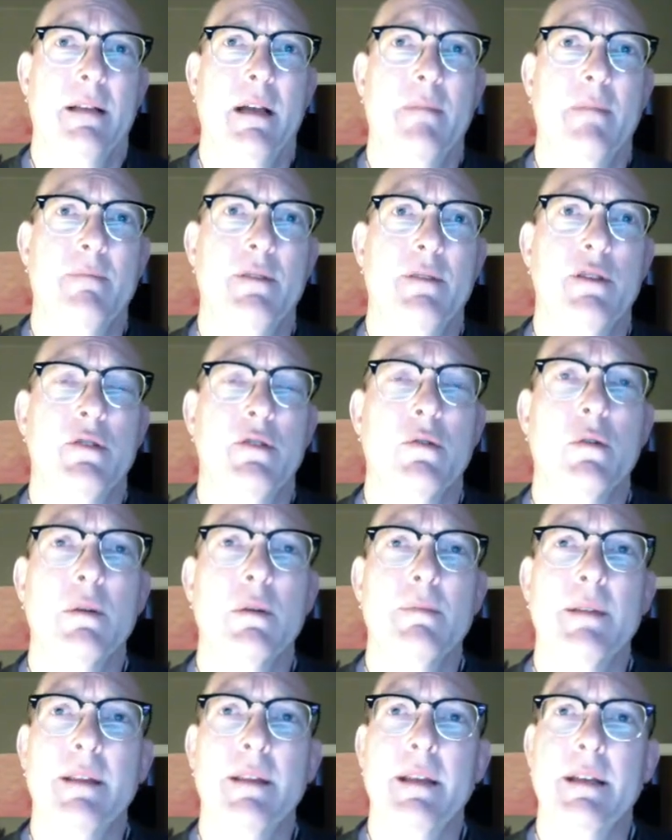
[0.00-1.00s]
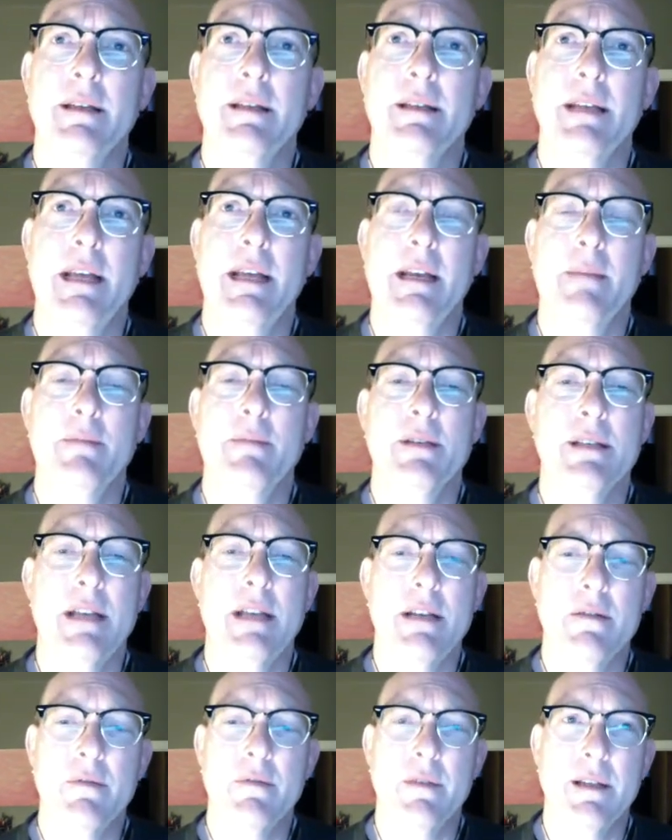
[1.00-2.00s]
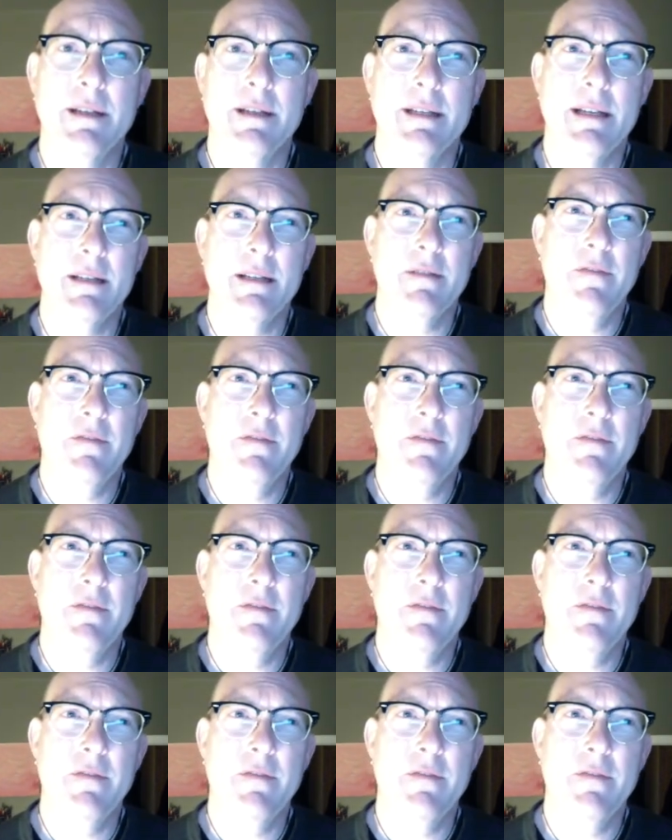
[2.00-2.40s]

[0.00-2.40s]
absorbed in this and obsessed with it since